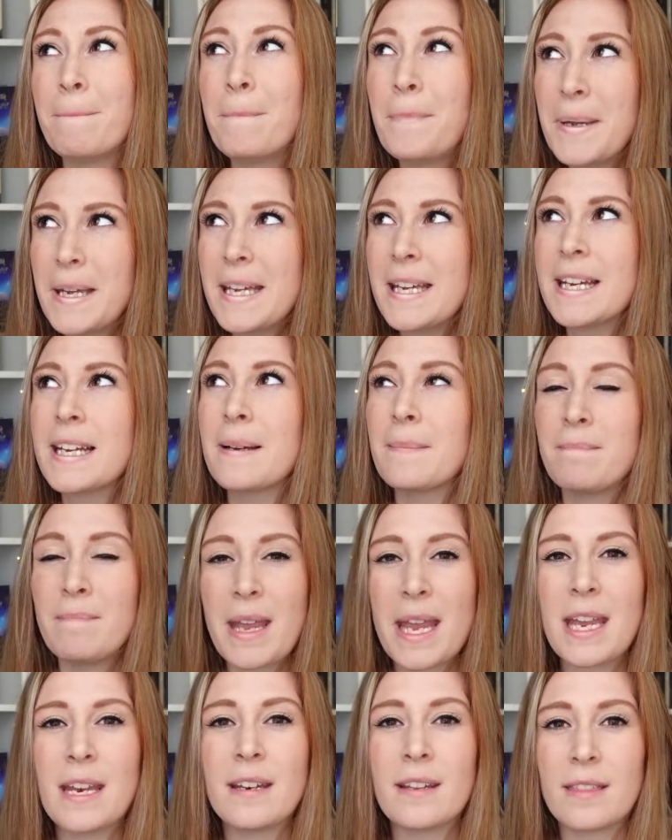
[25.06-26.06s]
big
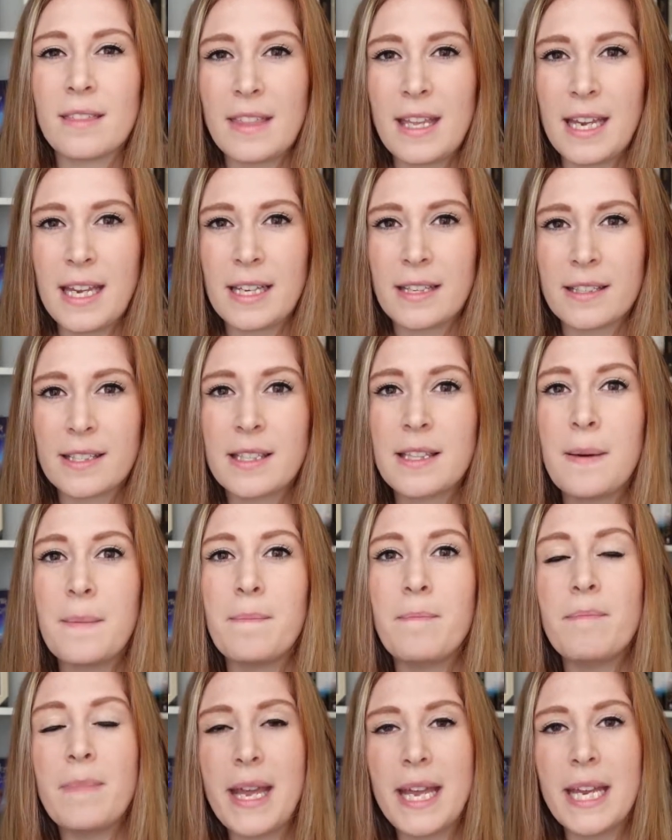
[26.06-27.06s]
main things that
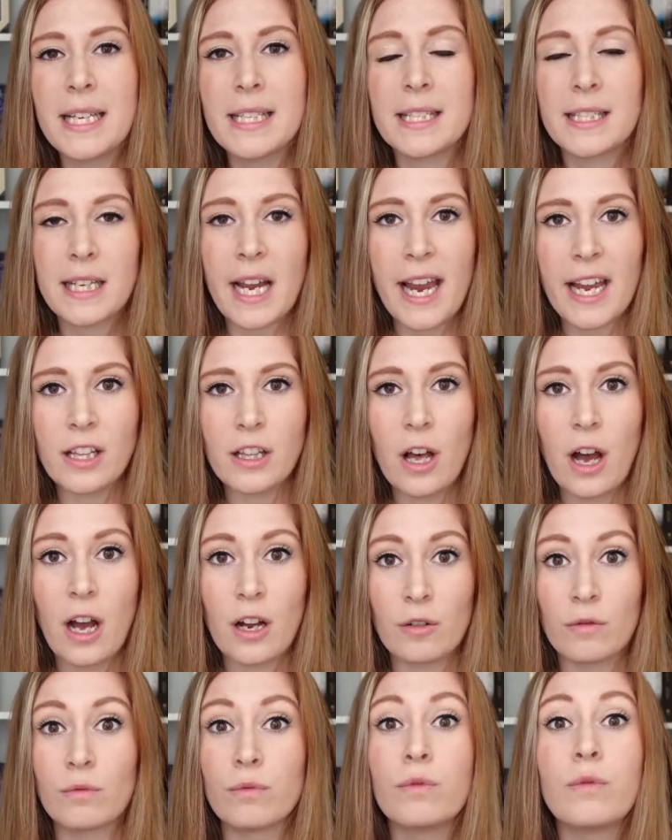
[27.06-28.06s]
makes
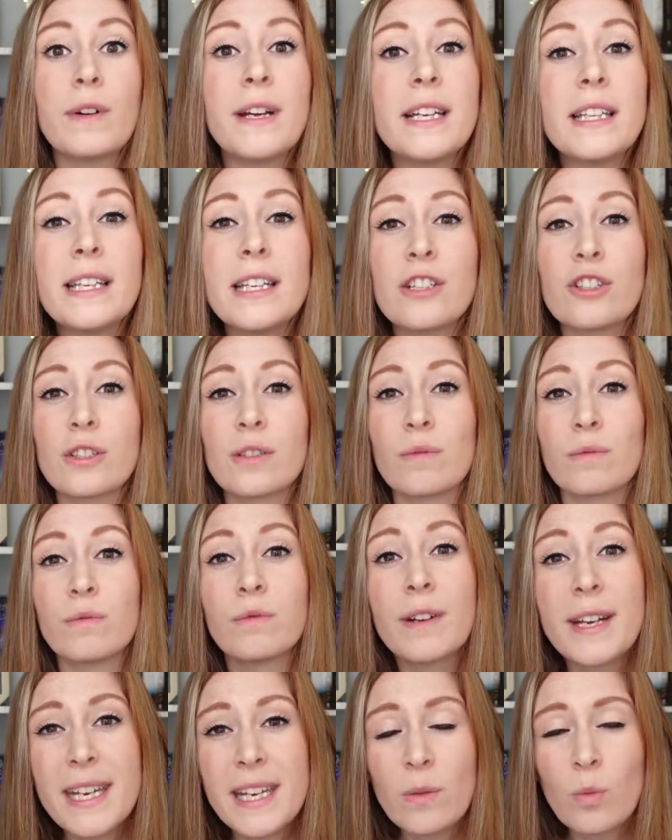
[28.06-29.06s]
dialogue really just
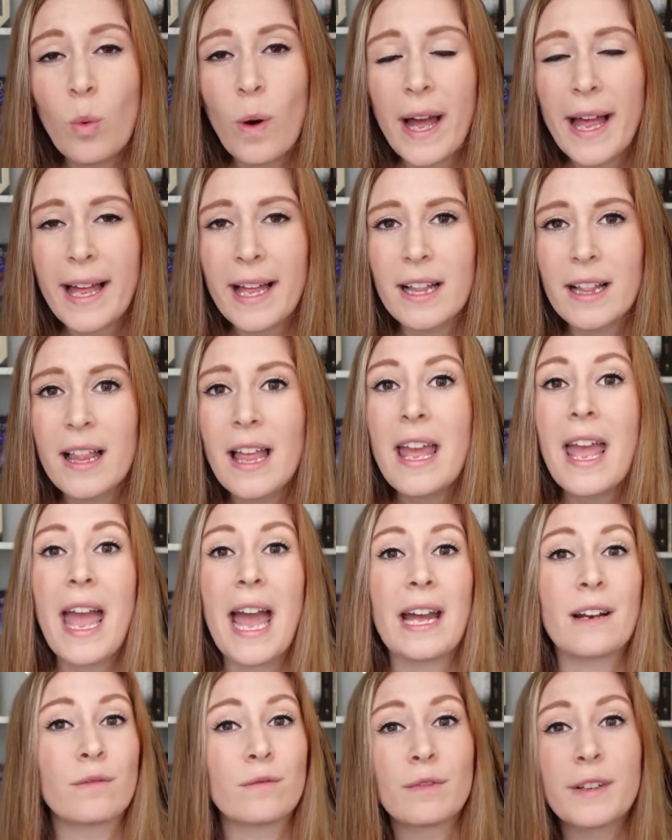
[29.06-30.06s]
read well
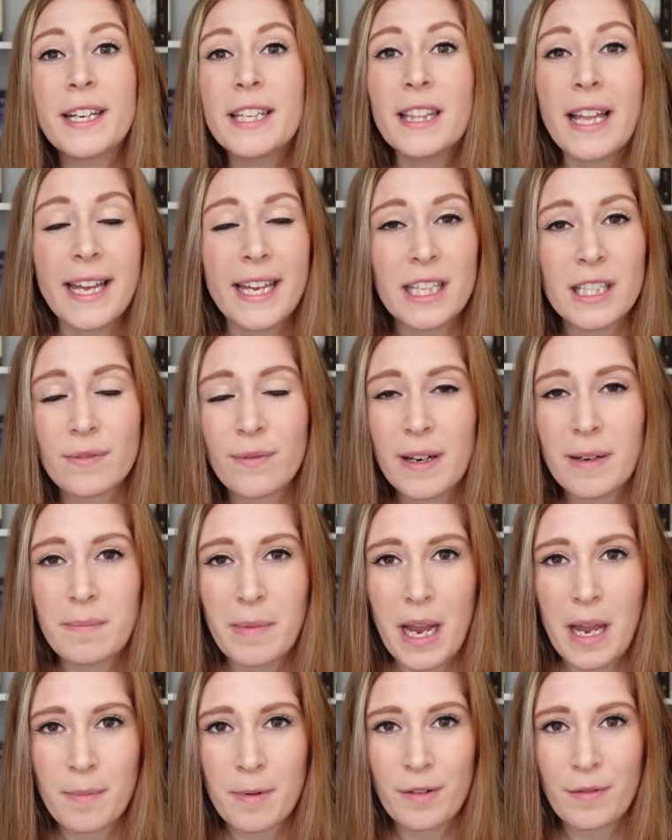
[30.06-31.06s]
and read like it's written
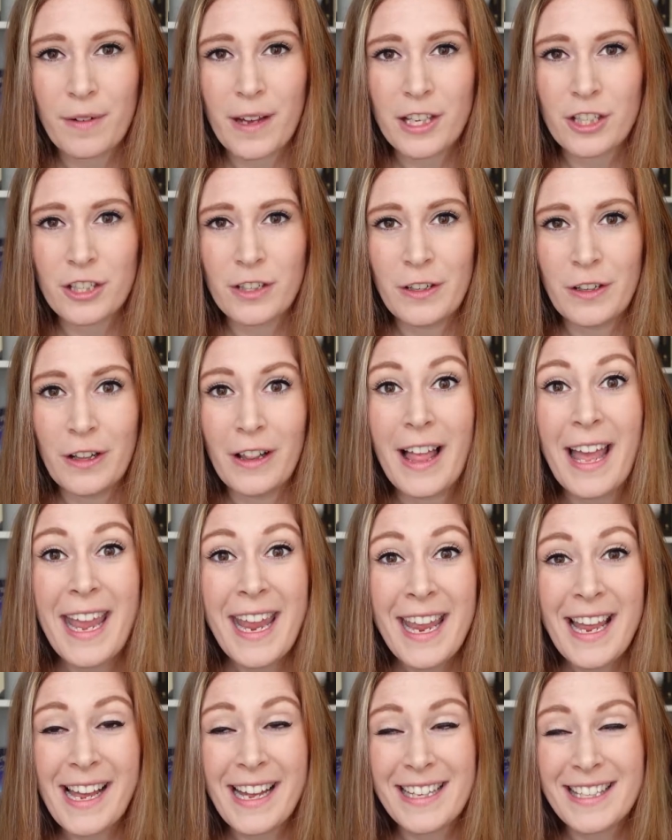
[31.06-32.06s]
by a professional
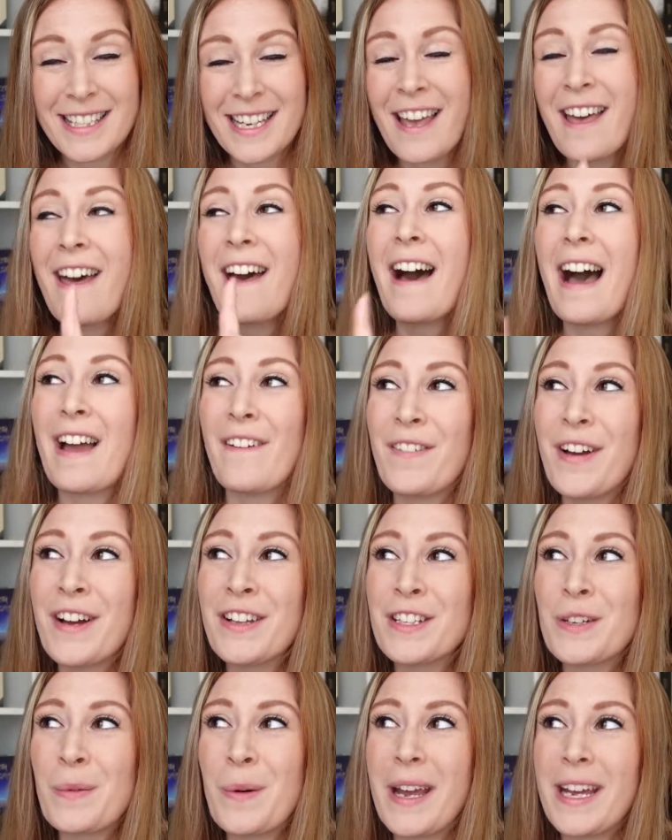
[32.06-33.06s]
and I
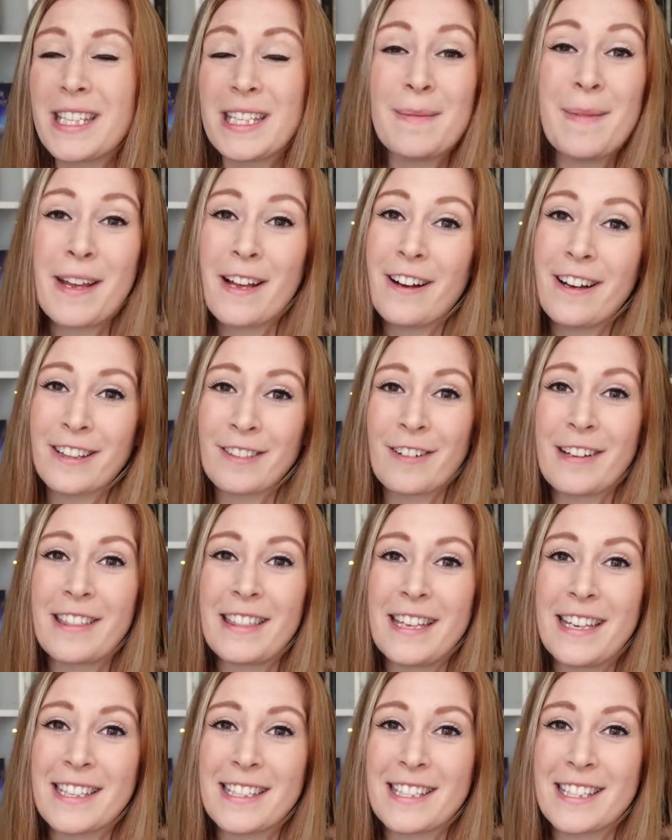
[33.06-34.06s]
found a way to make all three
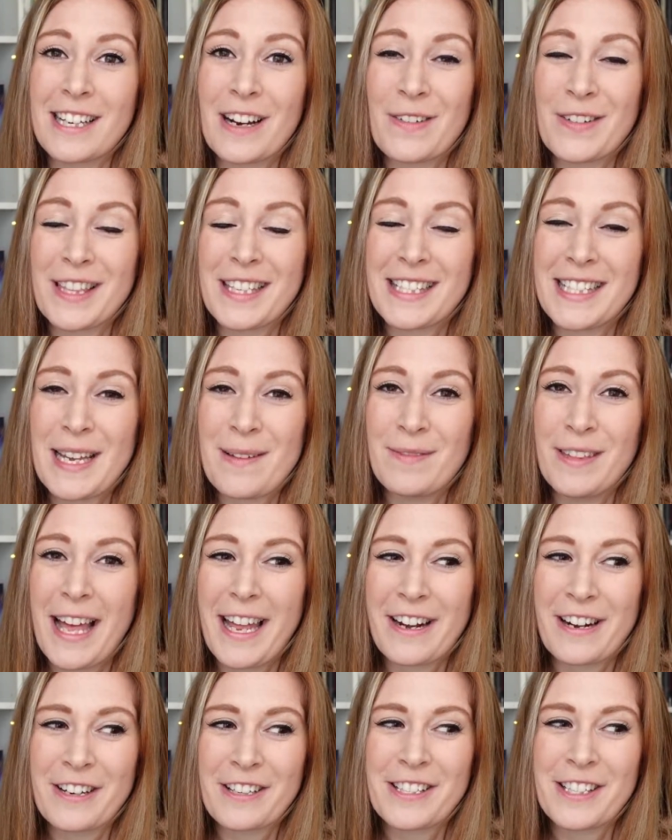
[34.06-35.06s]
things start with the same
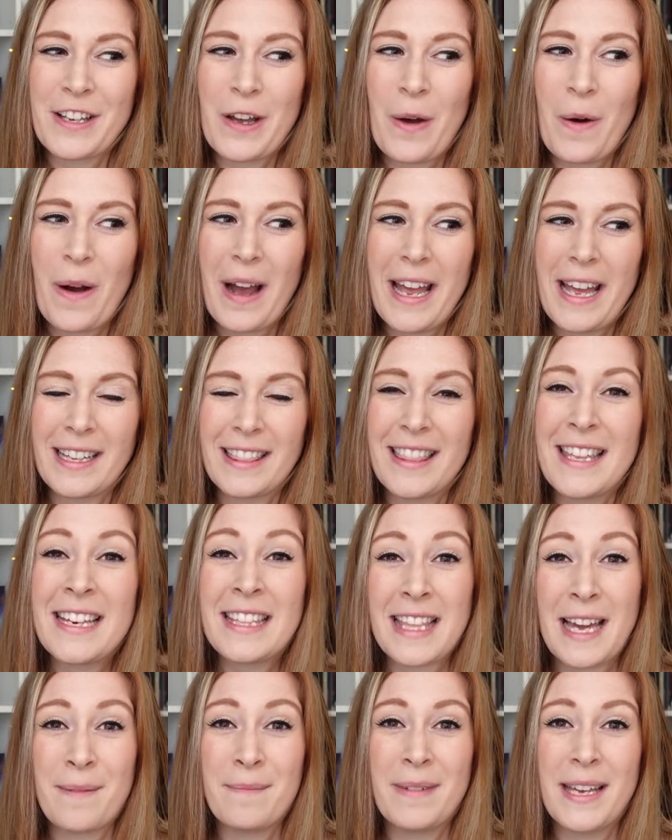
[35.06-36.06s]
letter so I
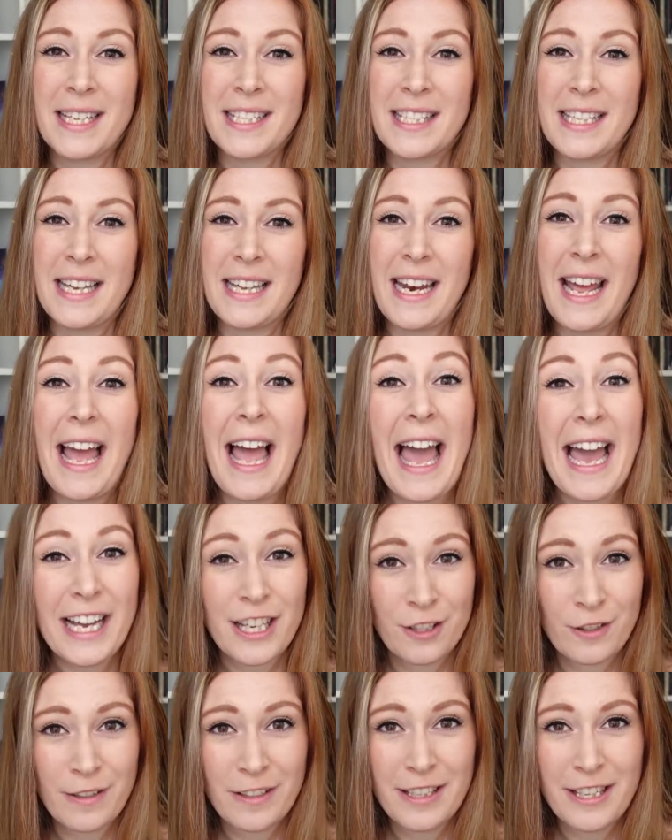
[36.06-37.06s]
think that makes it
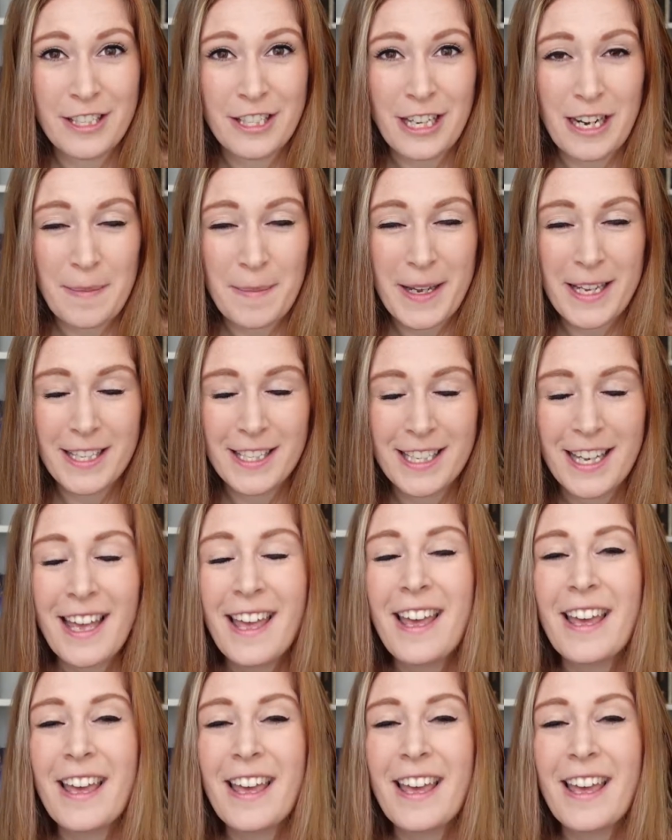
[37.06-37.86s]
extra legitimate.